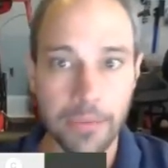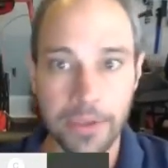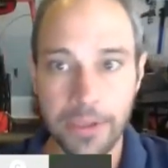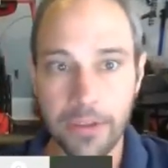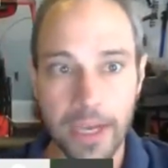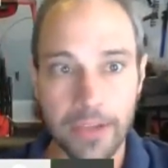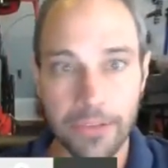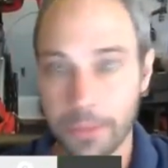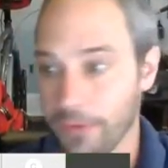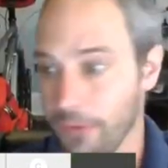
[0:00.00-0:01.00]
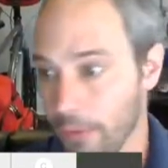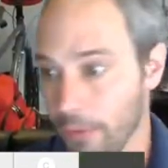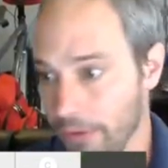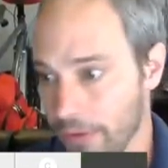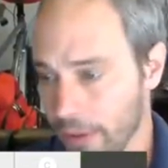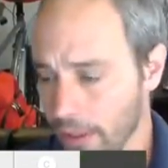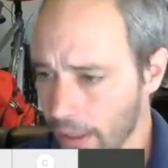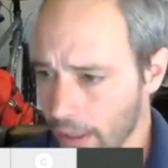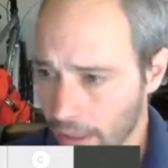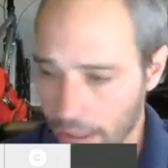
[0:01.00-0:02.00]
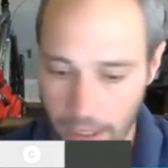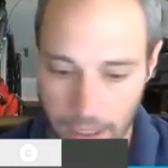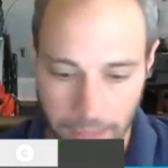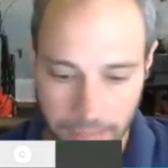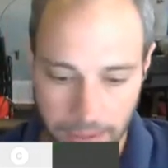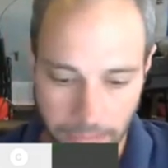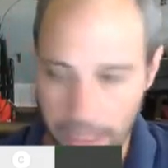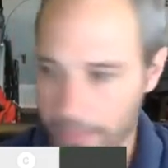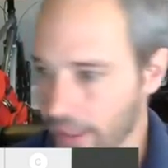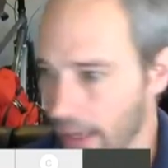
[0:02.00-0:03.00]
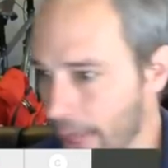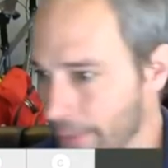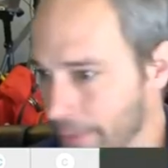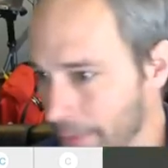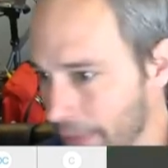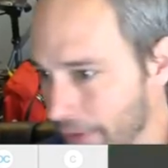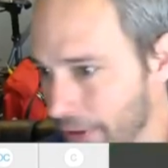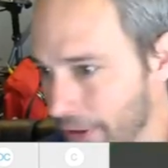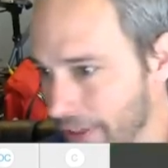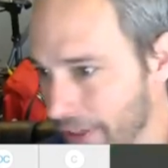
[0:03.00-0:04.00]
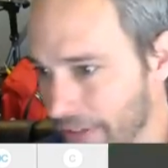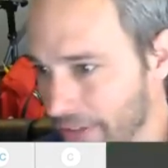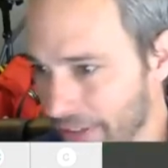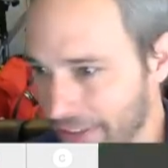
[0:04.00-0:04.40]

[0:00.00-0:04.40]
And we do that through performance. When I'm in the lab, sometimes I have a song and dance for